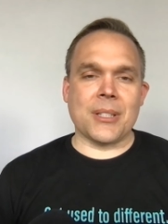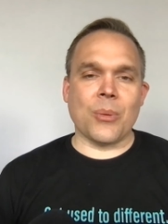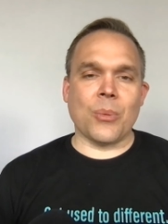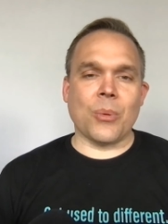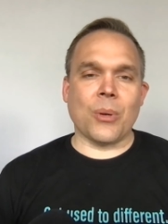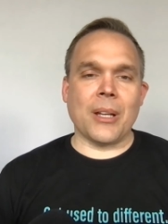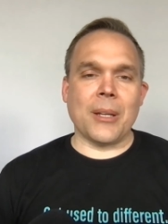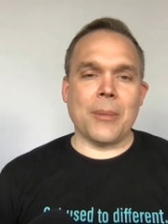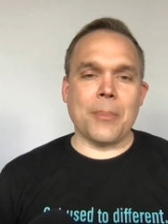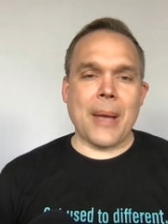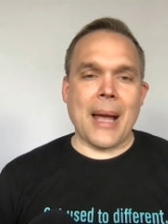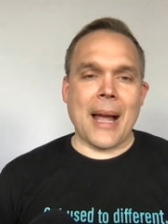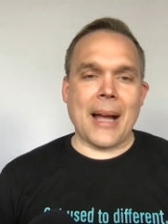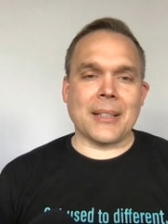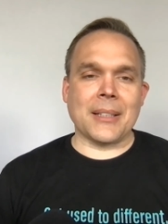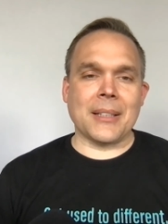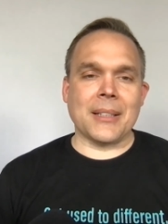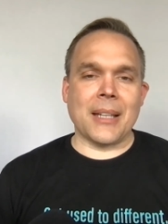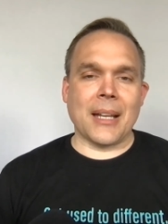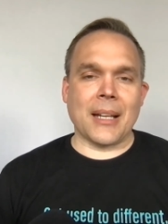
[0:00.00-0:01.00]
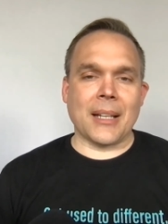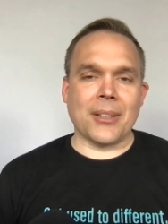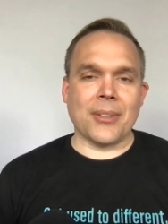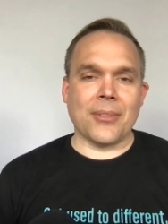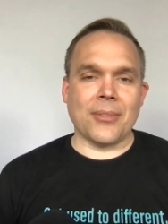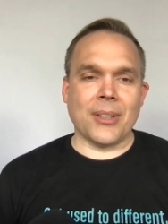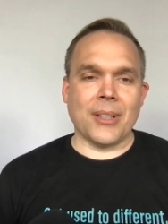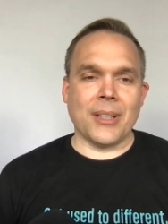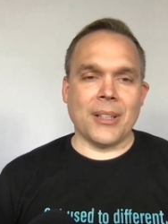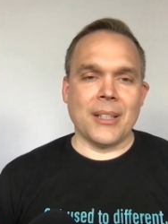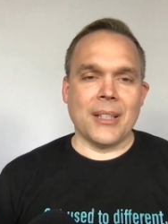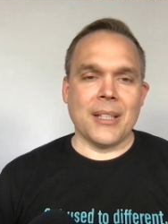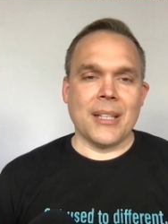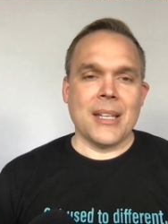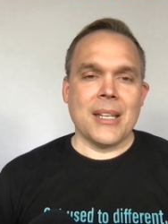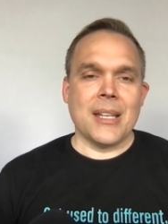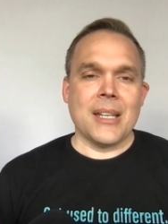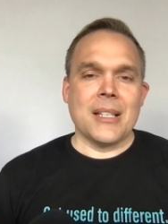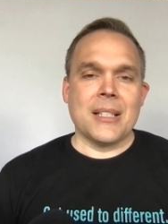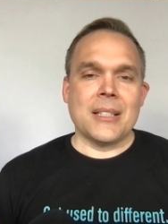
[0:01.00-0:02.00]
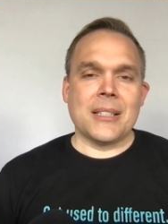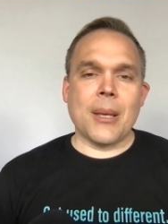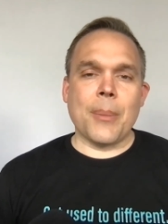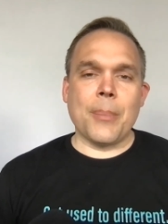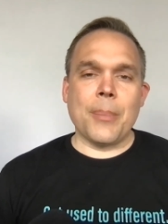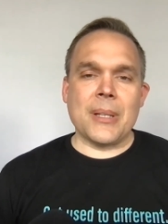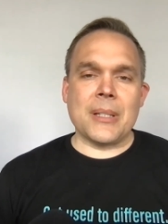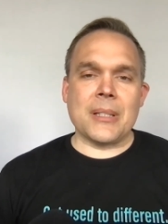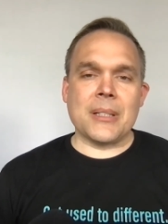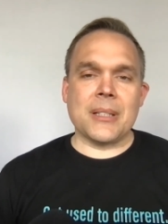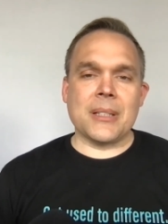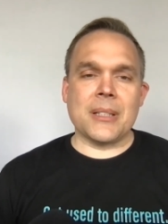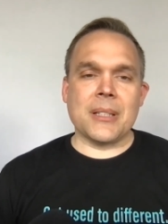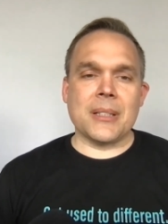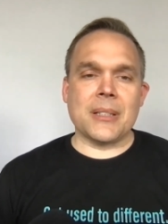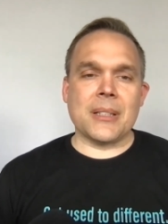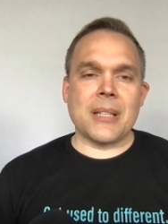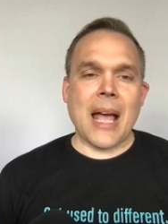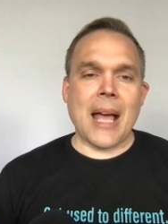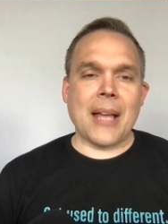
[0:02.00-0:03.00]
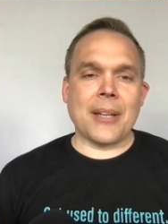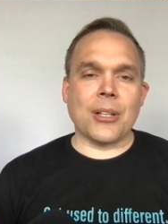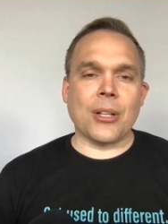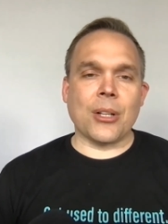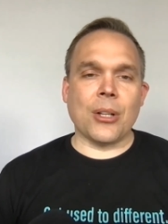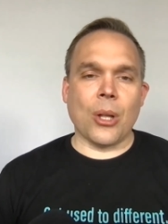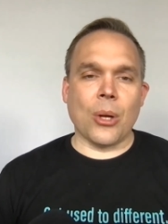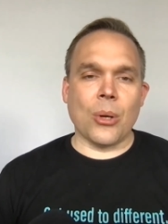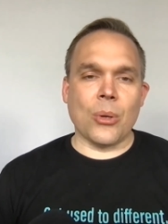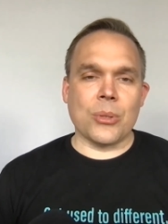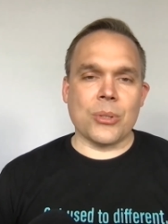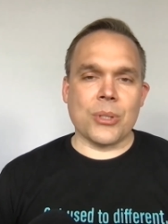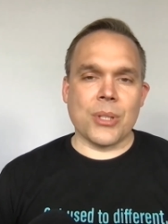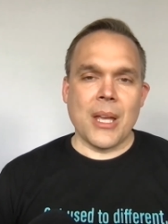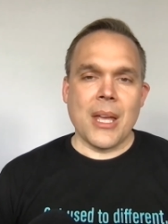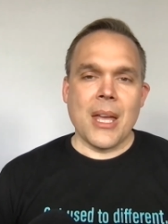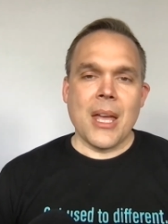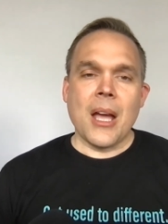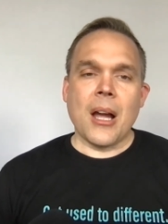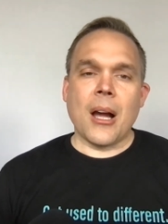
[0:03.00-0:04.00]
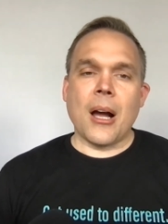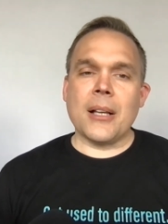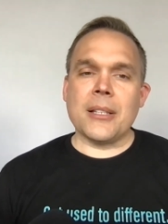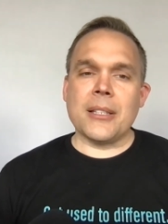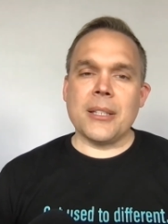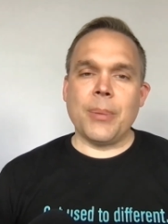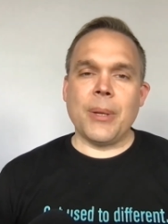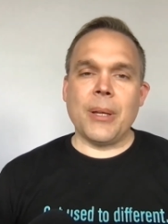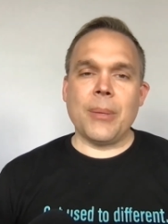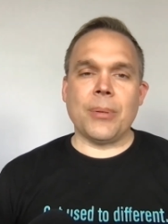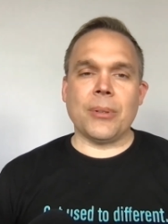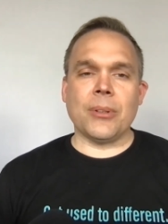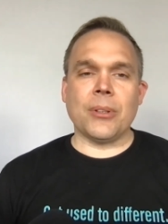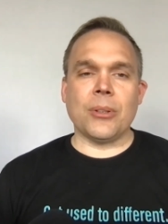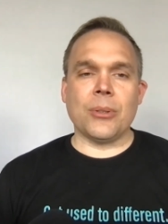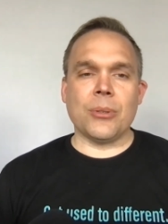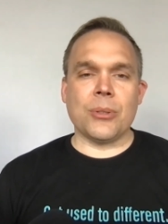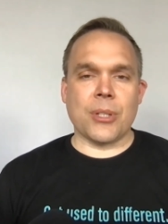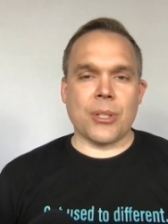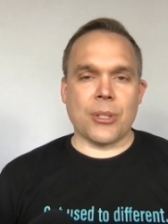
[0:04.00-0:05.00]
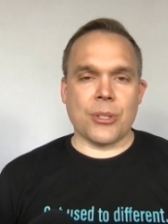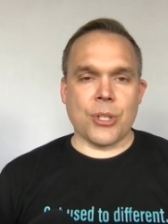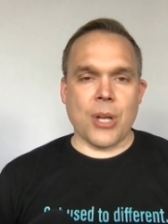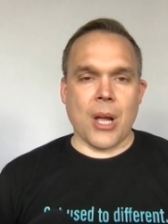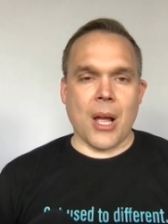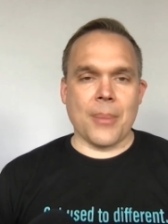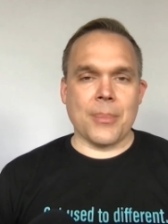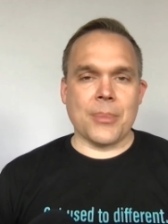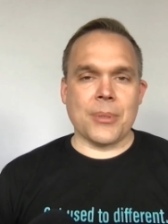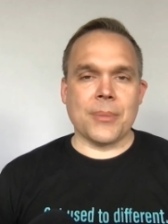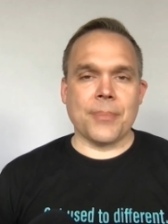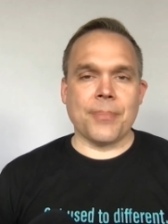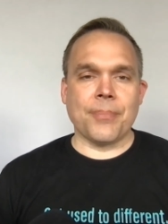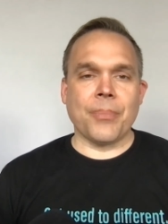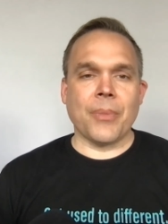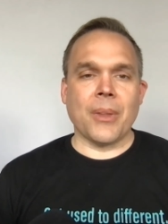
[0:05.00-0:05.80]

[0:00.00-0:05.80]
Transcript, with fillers: that were impacted negatively. Some businesses had to close, causing people to lose their jobs.